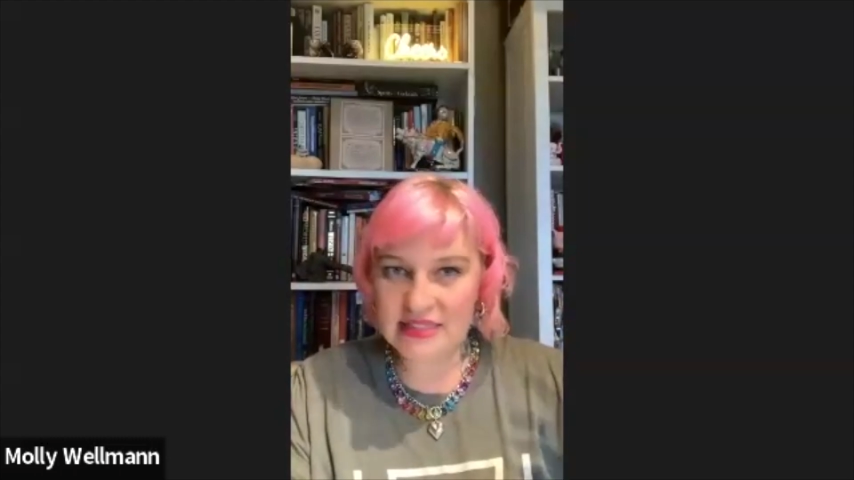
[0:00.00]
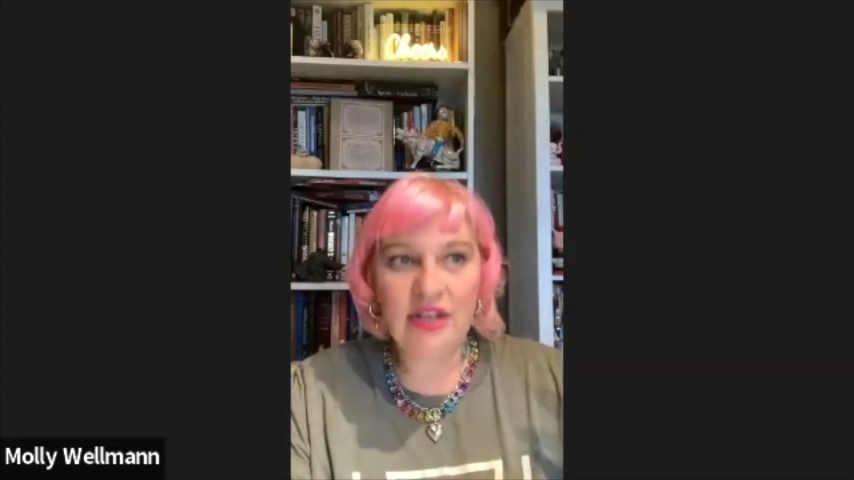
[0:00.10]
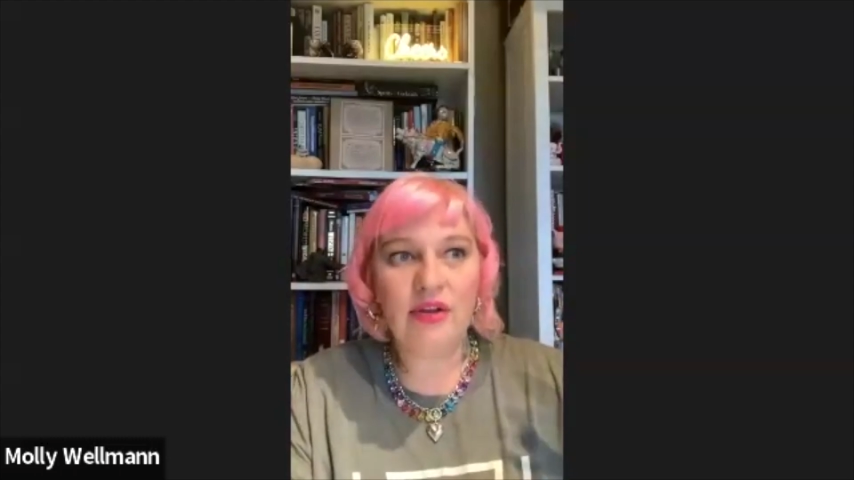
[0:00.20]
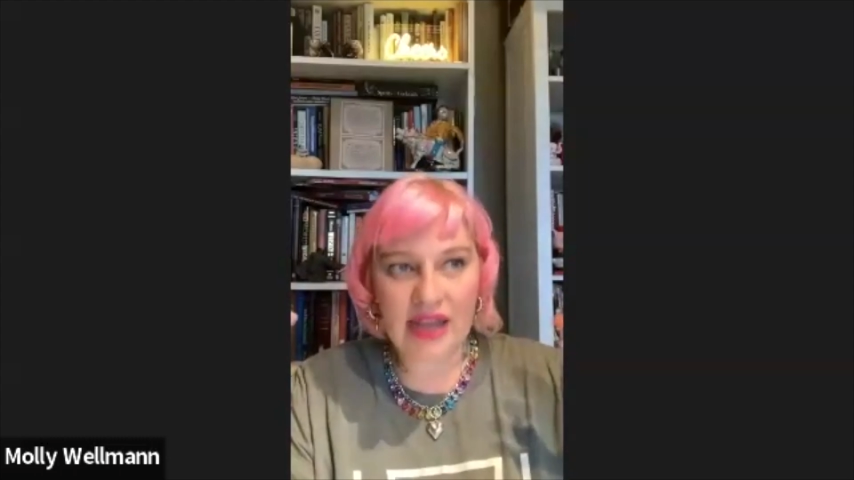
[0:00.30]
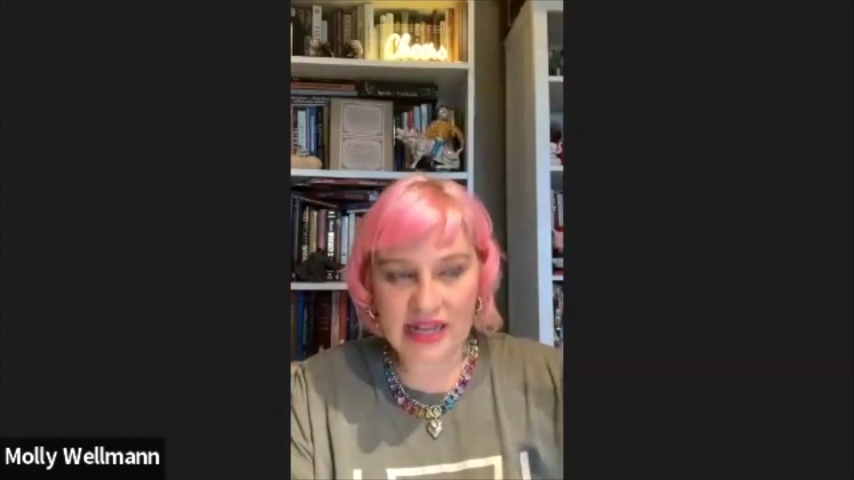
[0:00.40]

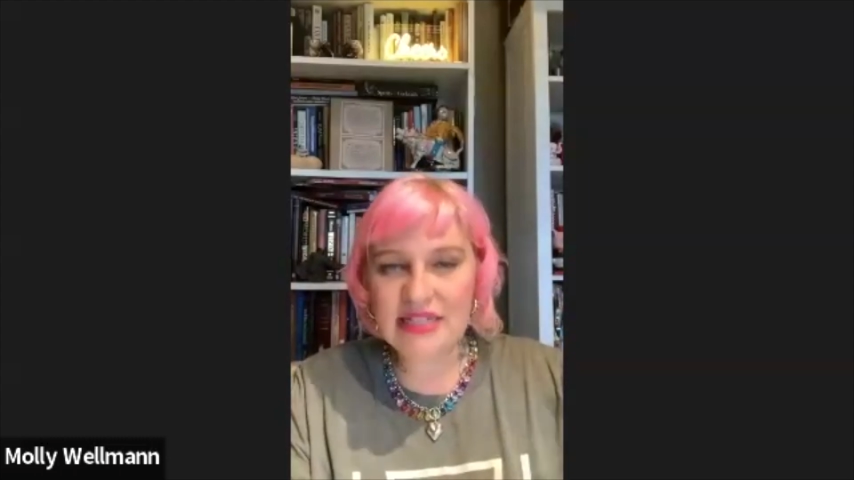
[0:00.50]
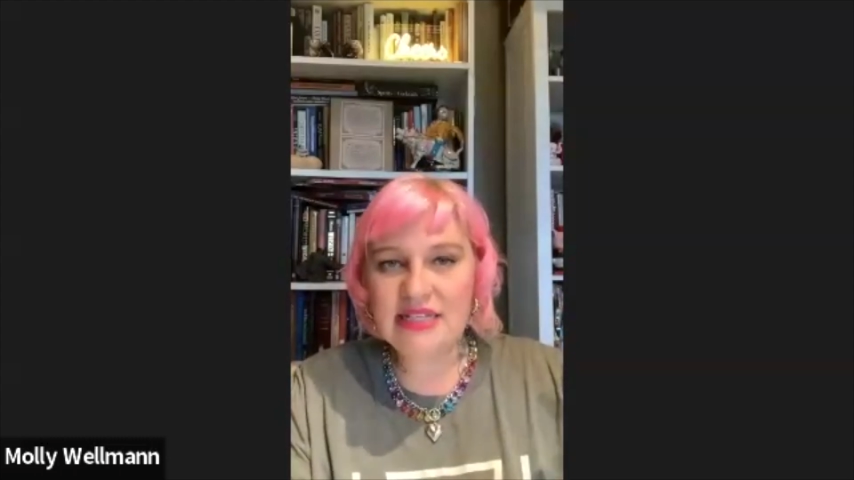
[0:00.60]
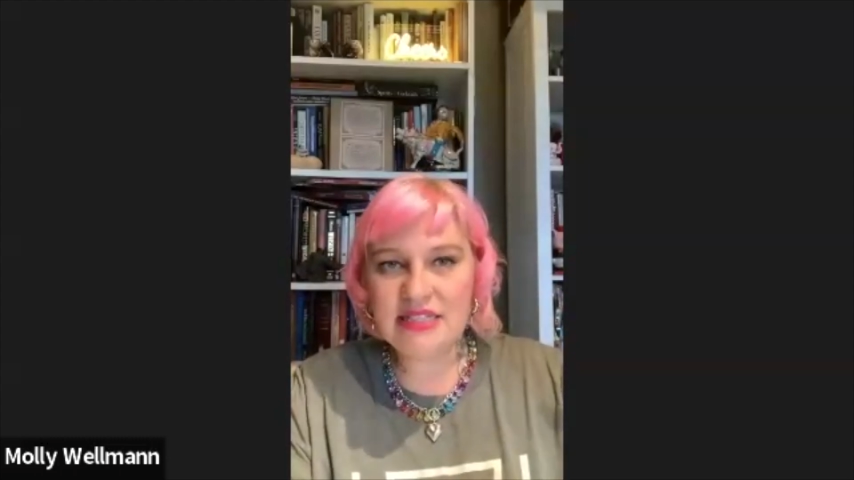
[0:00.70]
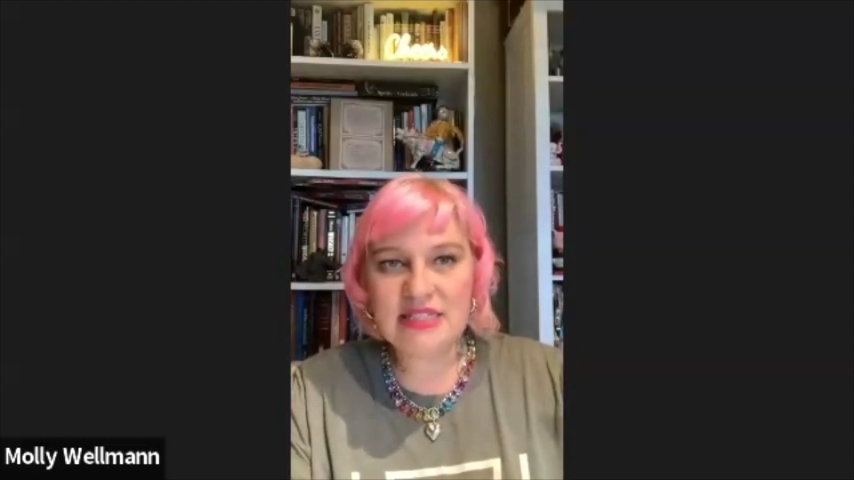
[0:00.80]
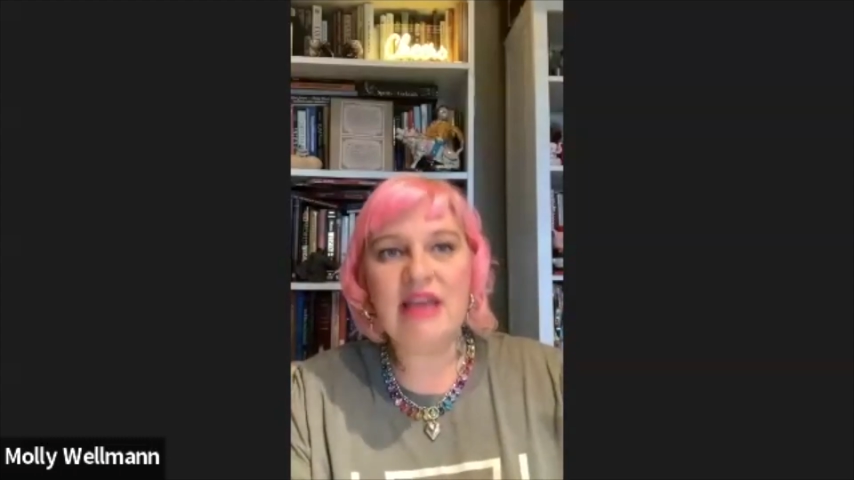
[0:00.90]

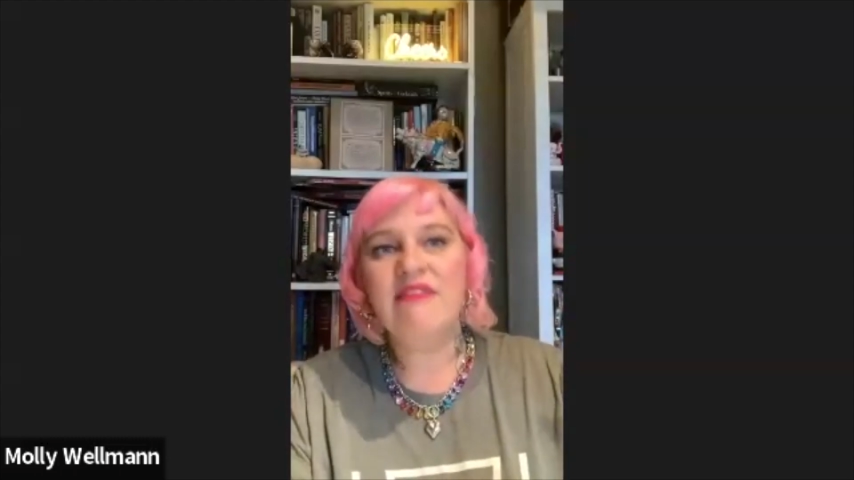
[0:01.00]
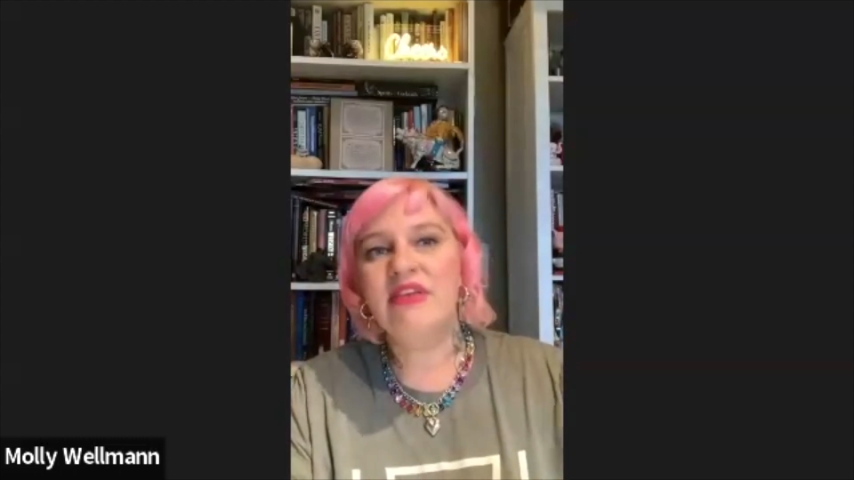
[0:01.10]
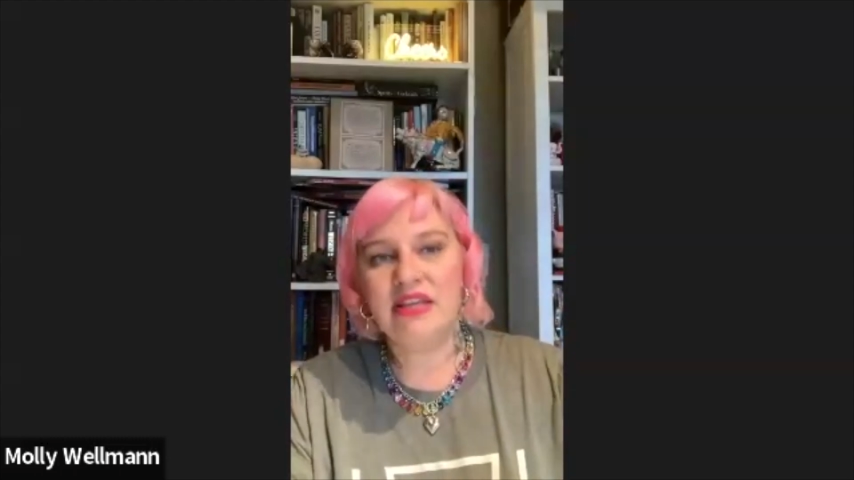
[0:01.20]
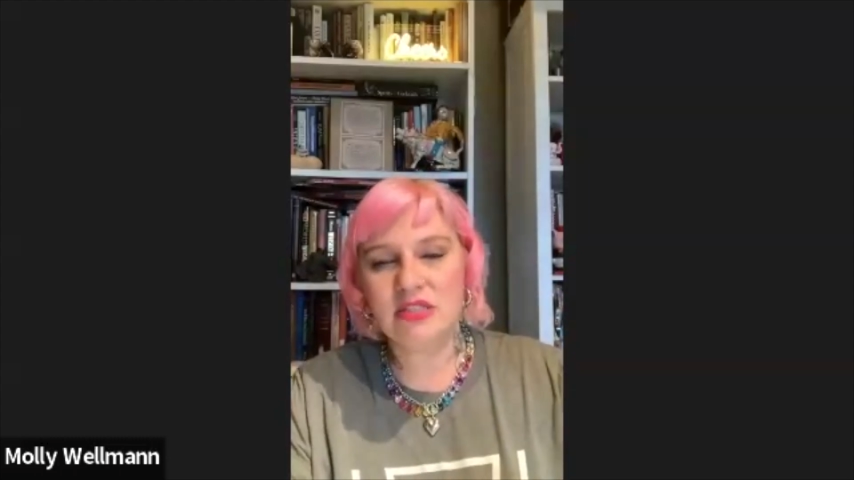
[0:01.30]
1870